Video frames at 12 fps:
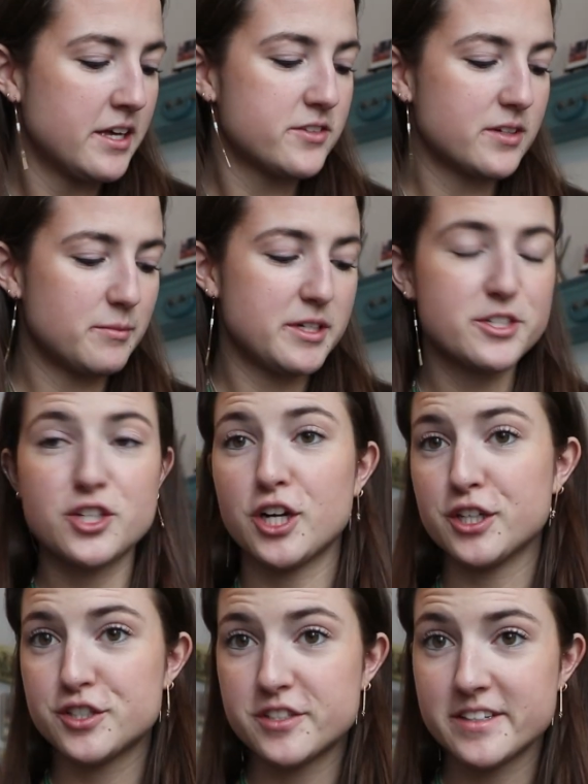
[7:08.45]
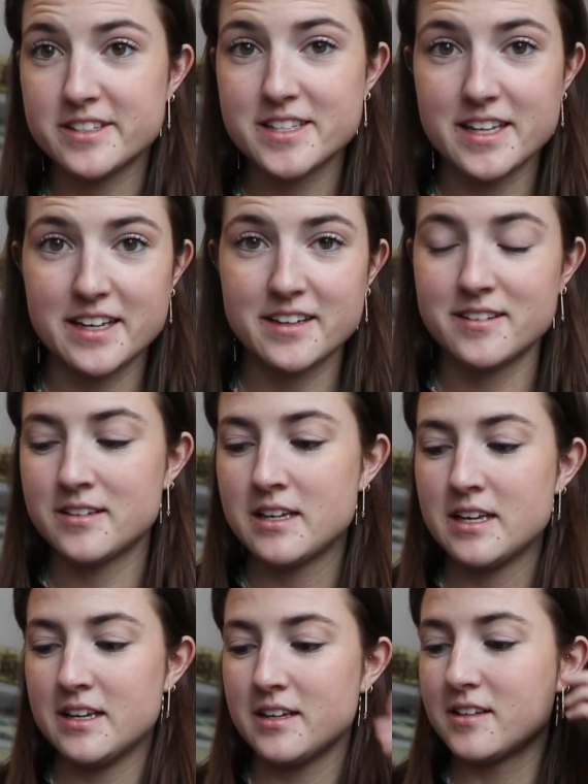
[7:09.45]
So I'm gonna charge this thing,
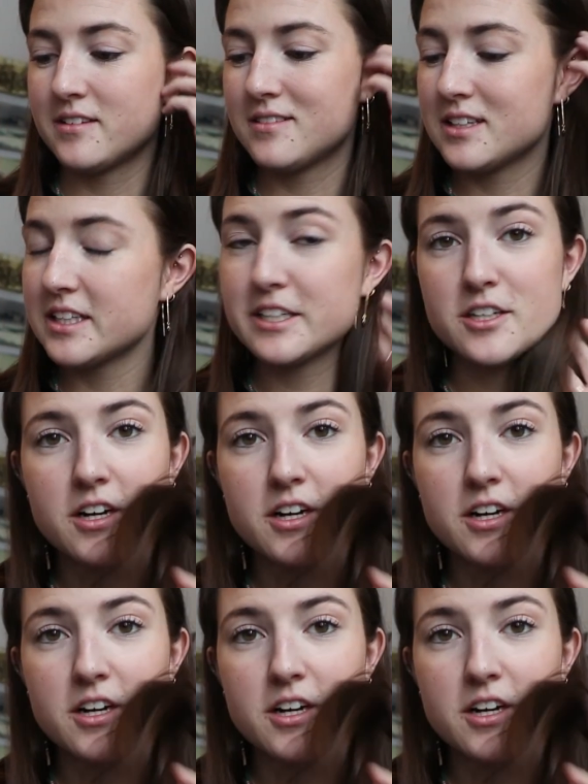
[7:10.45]
clear